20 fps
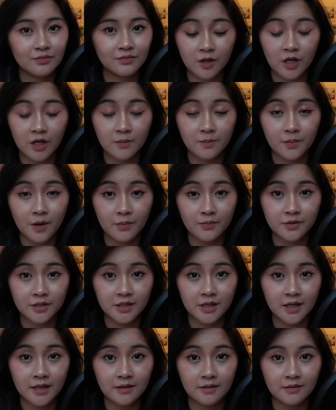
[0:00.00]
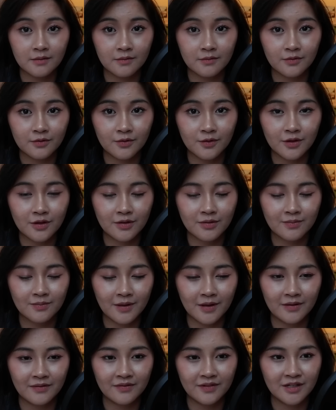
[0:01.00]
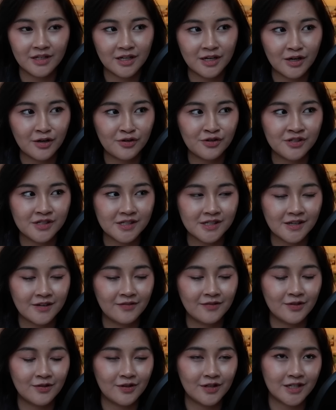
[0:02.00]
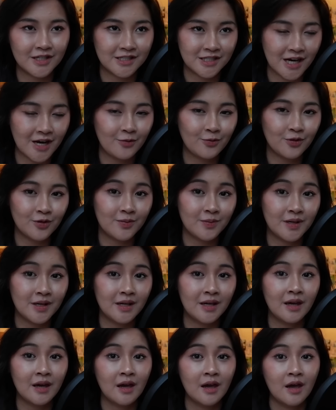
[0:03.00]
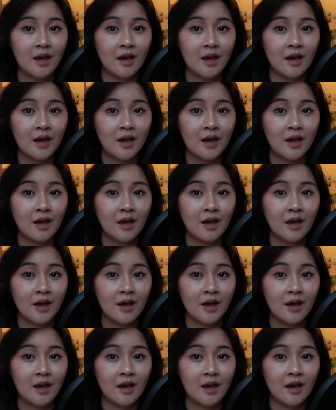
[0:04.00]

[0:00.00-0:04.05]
keep up to date with my videos if you want to chat with me